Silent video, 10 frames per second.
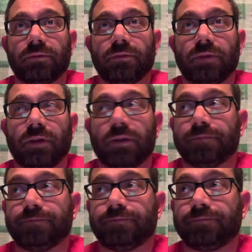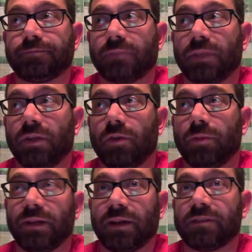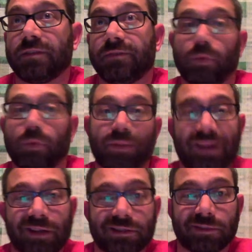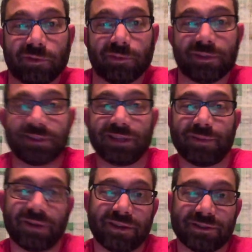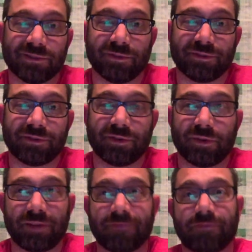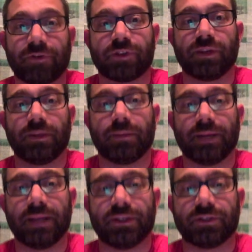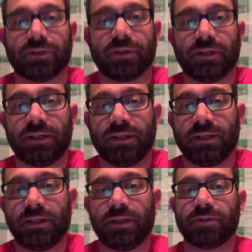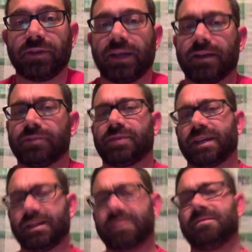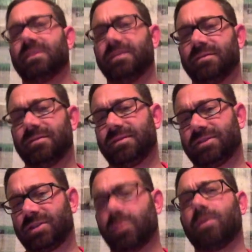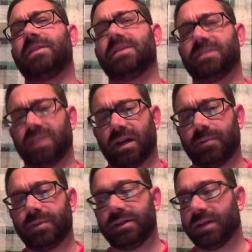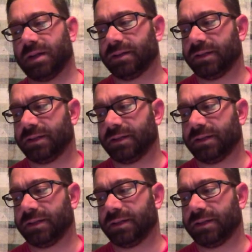It'd be nice if it were possible, but it's not possible, so I'm not frustrated in my nature. So yeah, so it's like a somewhat of a desire, but not